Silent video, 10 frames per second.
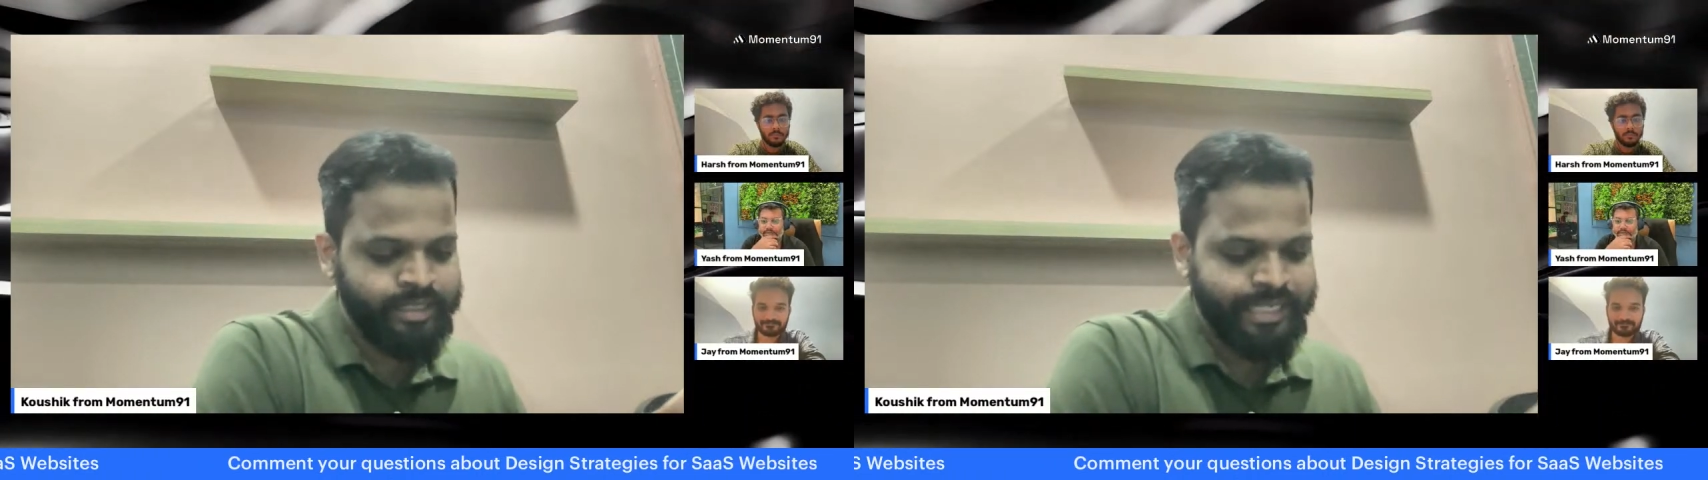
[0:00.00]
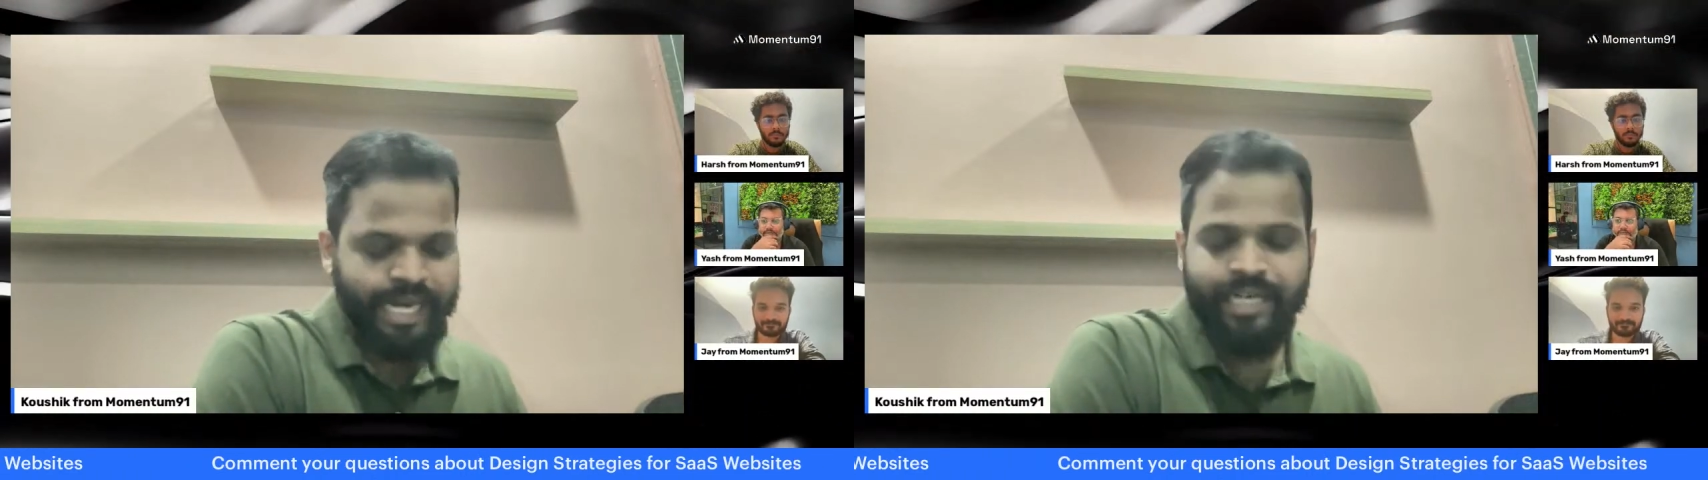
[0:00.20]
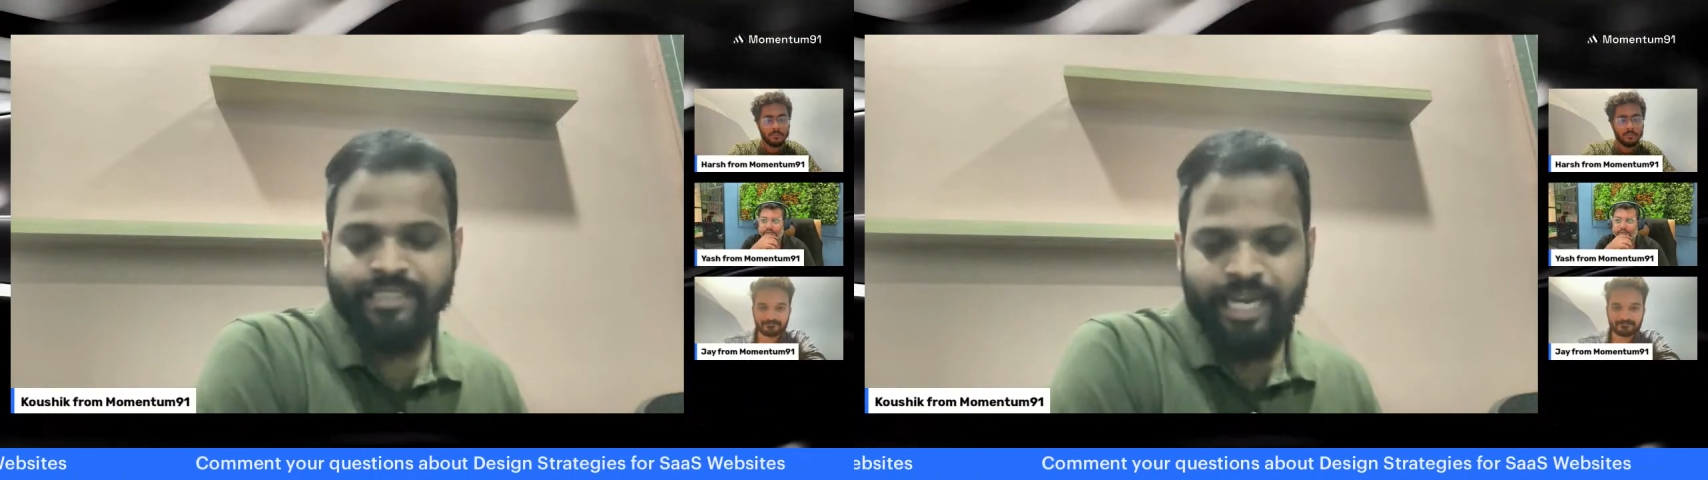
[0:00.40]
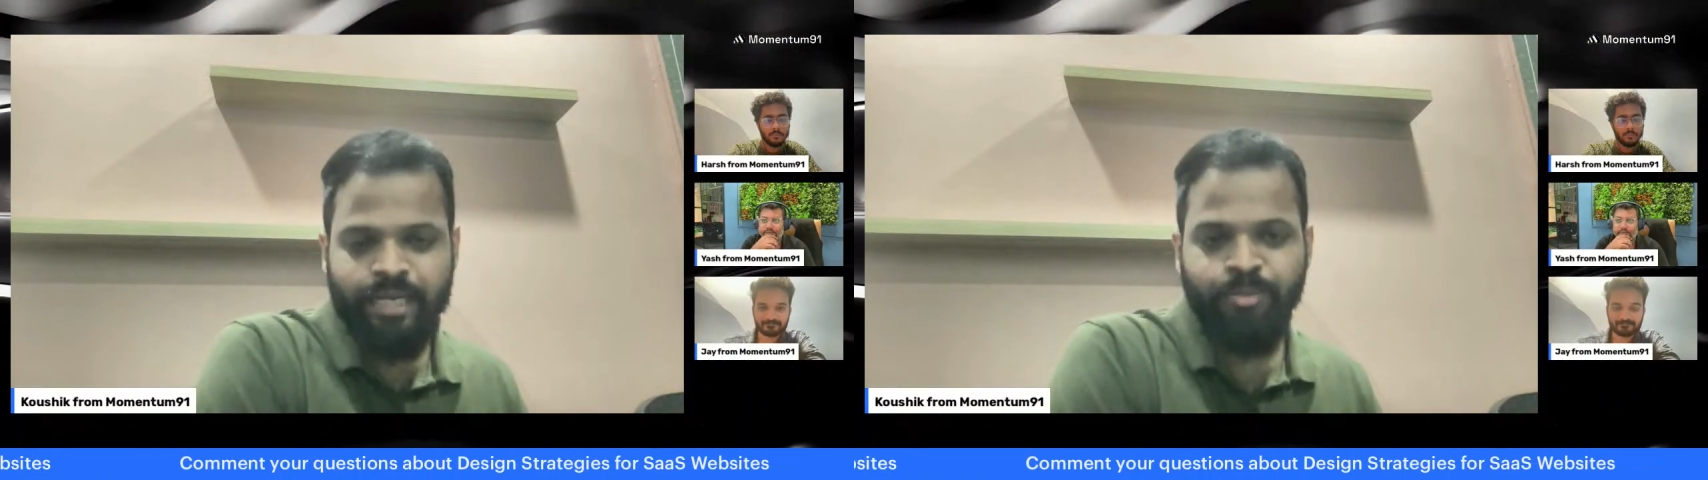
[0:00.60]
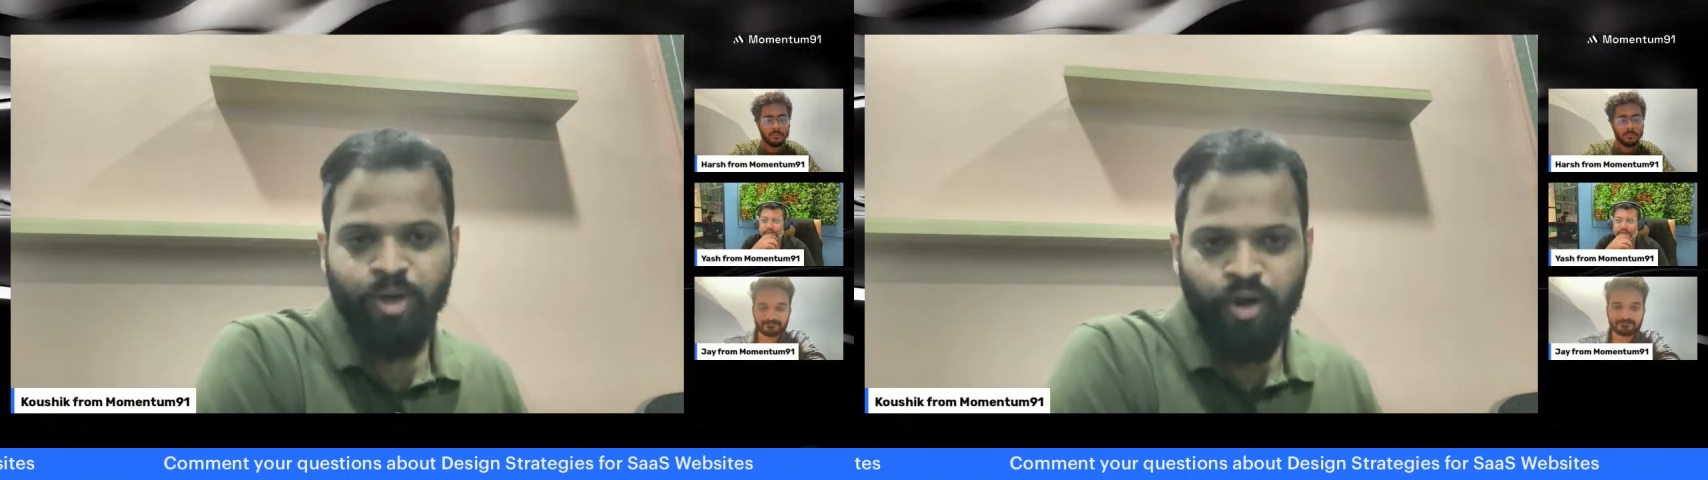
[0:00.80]
the direct
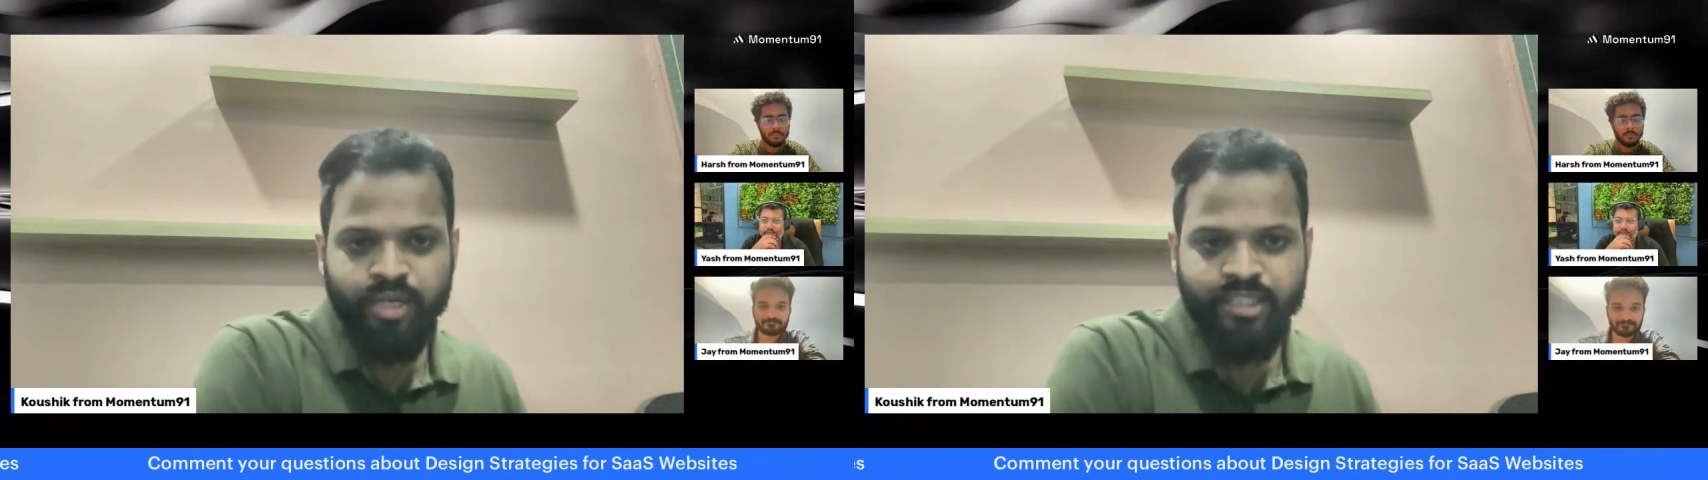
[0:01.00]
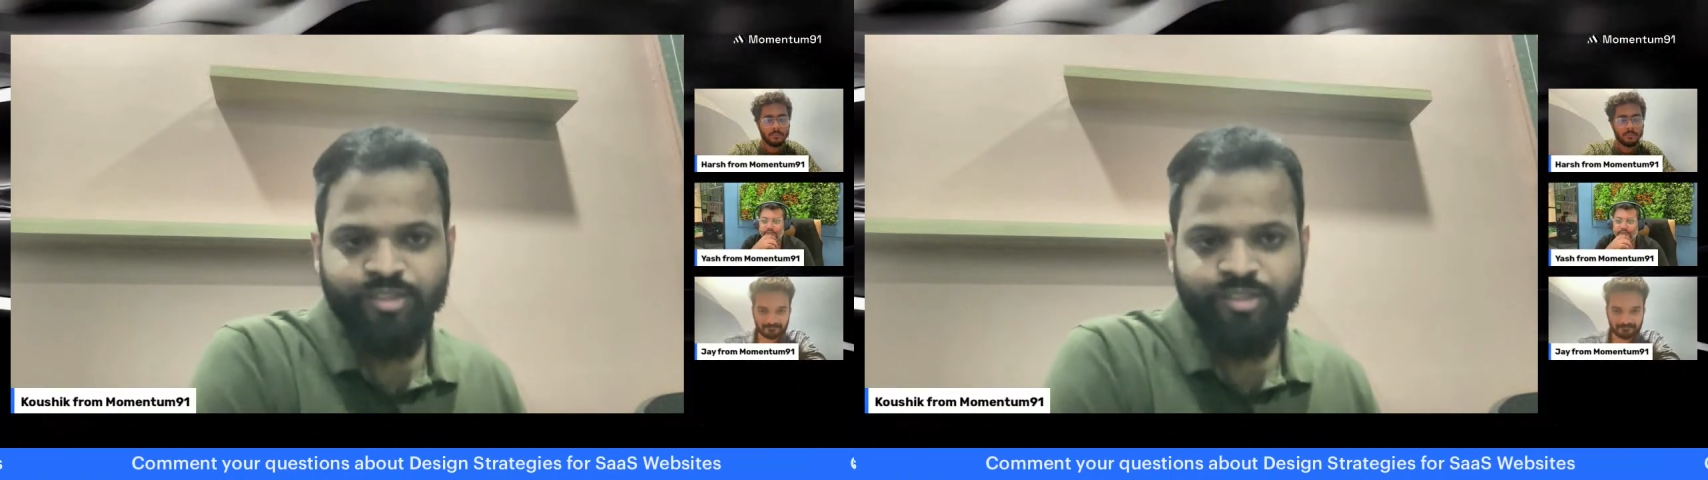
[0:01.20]
sign up or login